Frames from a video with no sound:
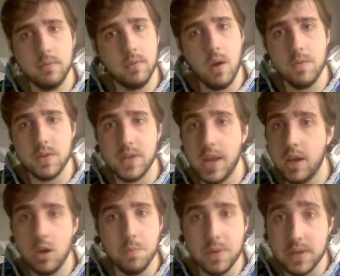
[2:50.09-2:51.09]
obviously it
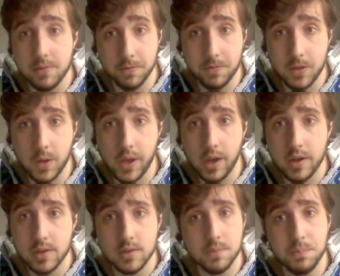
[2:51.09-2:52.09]
could be different for you
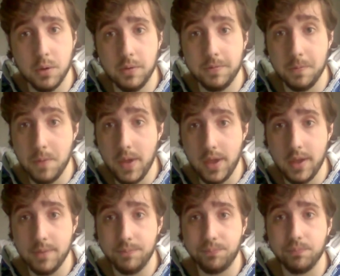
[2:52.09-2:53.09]
guys, but for me,
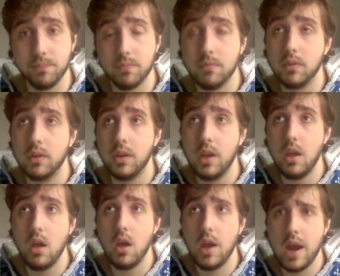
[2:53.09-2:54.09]

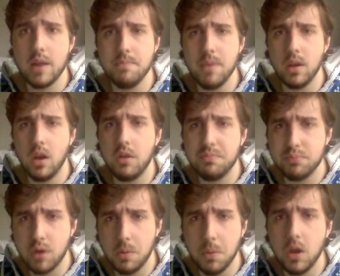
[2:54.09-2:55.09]
I had a lot
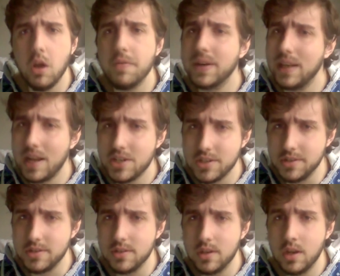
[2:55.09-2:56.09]
of
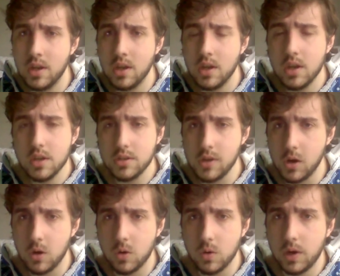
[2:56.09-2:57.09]
clashes.
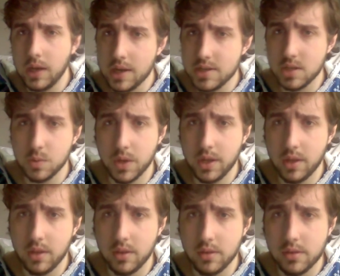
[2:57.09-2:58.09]
So clashes
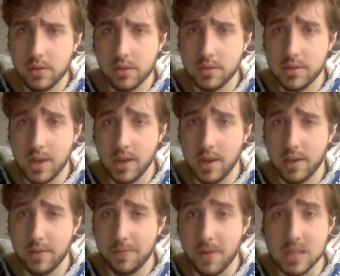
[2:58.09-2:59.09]
with, say,
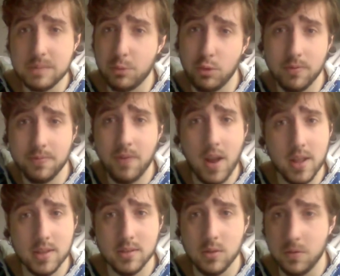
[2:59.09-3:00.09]
like friends between
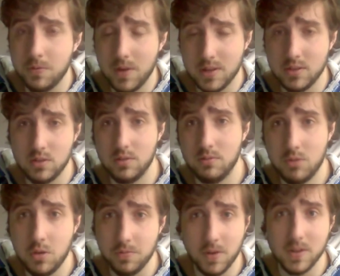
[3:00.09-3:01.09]
friends or
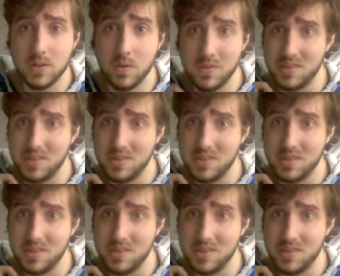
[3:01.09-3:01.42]
two friends over the